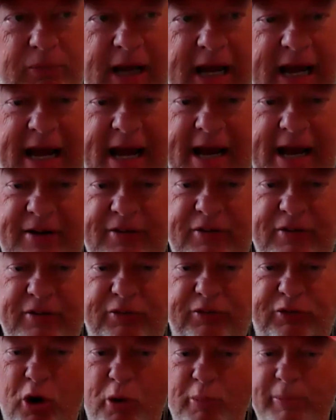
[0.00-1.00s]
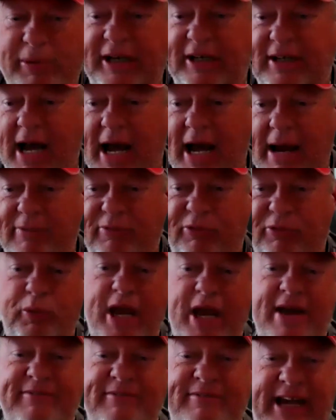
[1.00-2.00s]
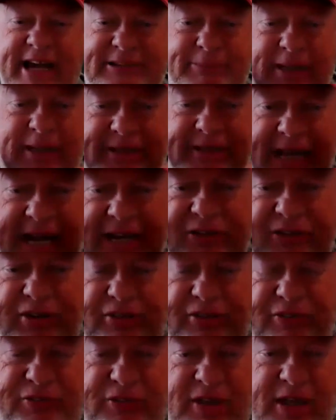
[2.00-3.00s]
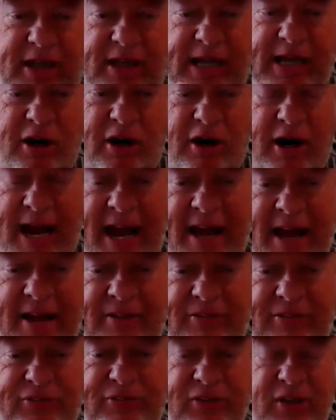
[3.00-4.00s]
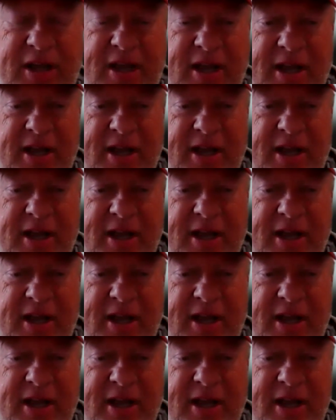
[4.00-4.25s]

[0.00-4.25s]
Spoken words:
And so many times we have expectations in our heads